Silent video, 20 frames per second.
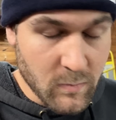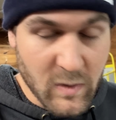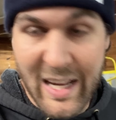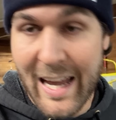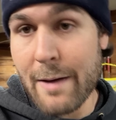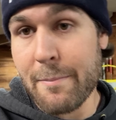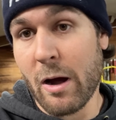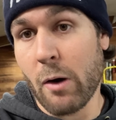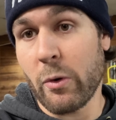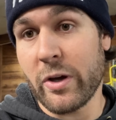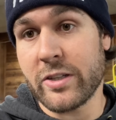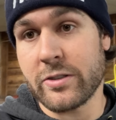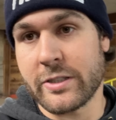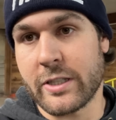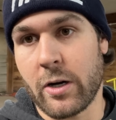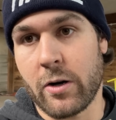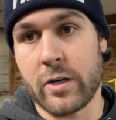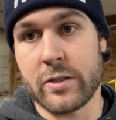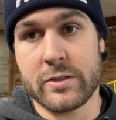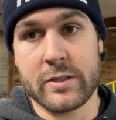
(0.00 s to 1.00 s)
and my weekly
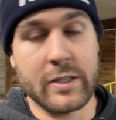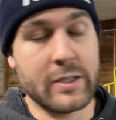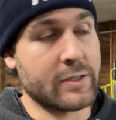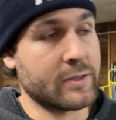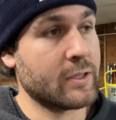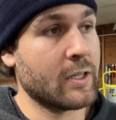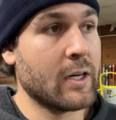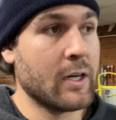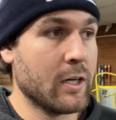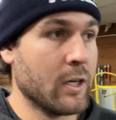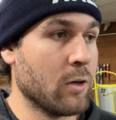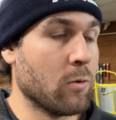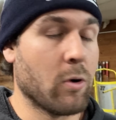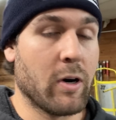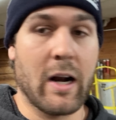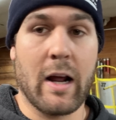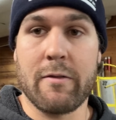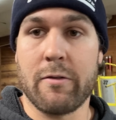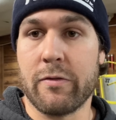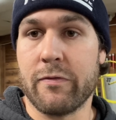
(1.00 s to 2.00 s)
cars, because we're
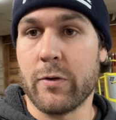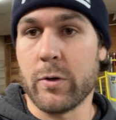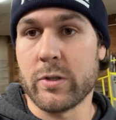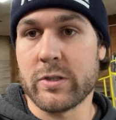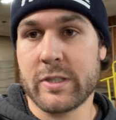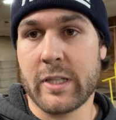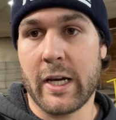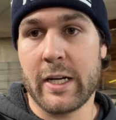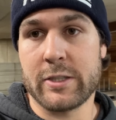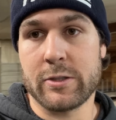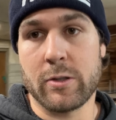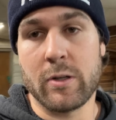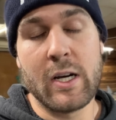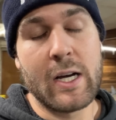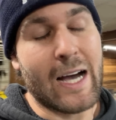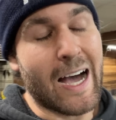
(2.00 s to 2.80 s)
going to have a full schedule.